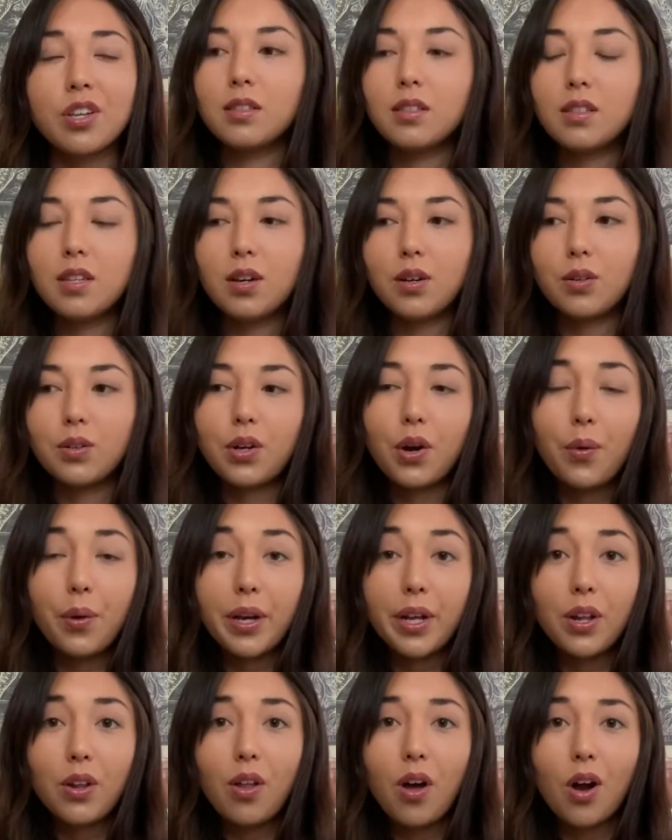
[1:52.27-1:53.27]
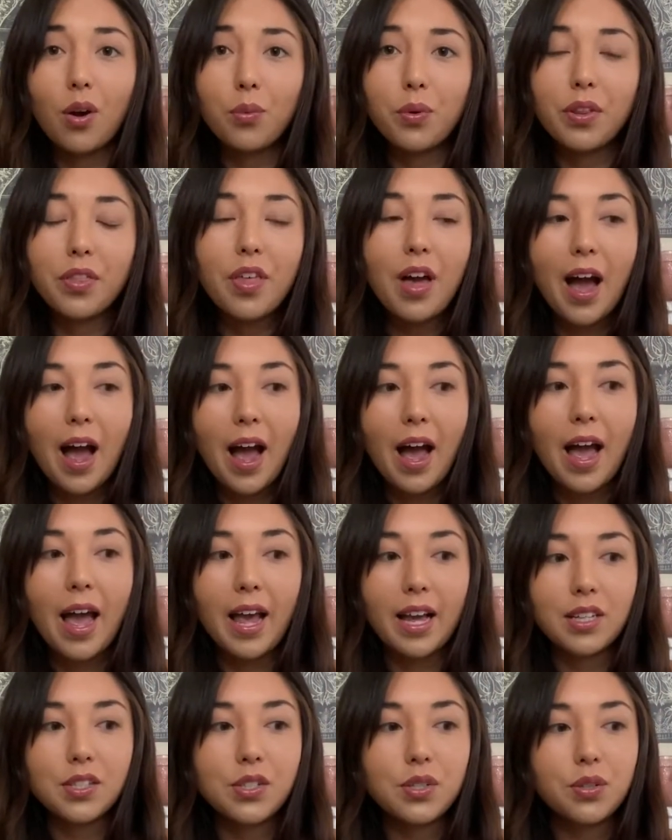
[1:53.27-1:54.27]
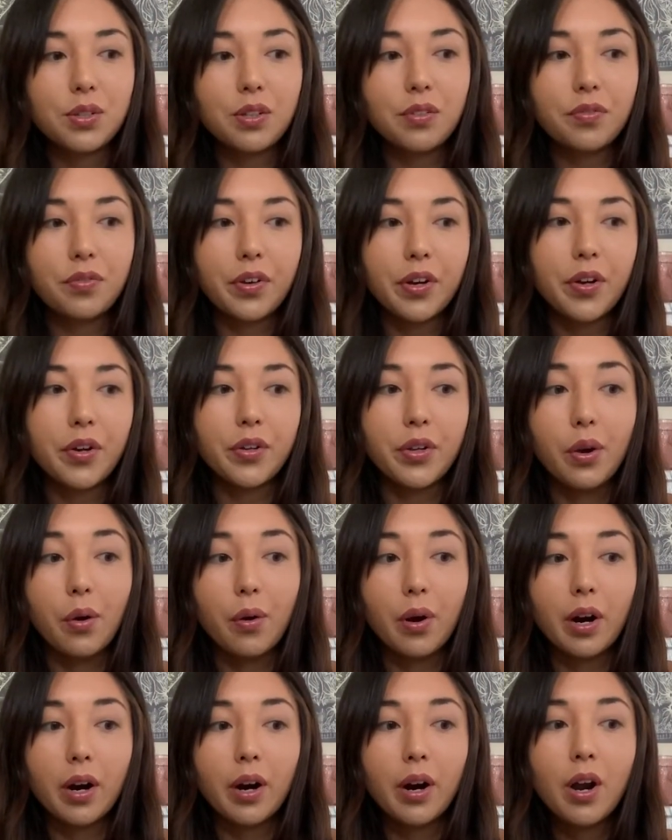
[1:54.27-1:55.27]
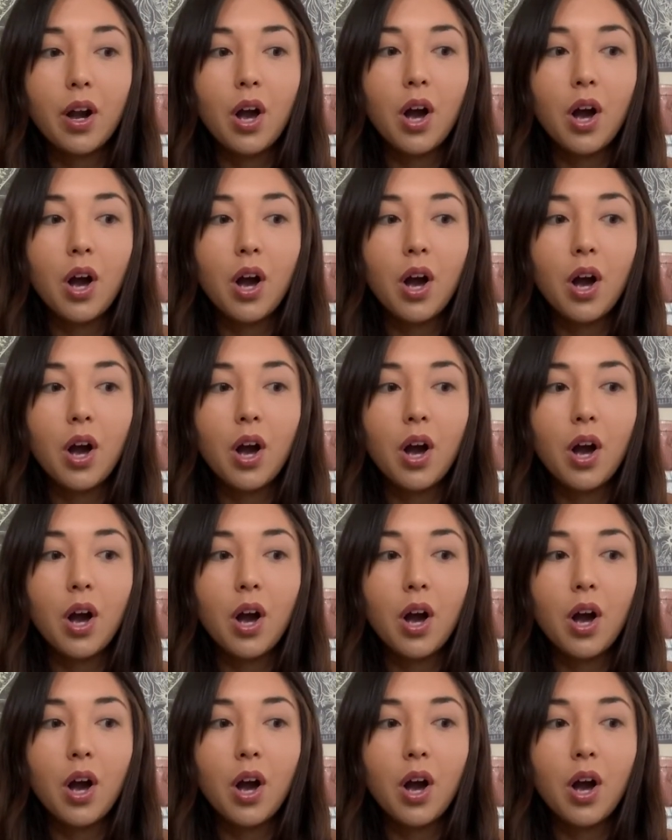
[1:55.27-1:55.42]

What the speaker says: So going along with that, as you can feel your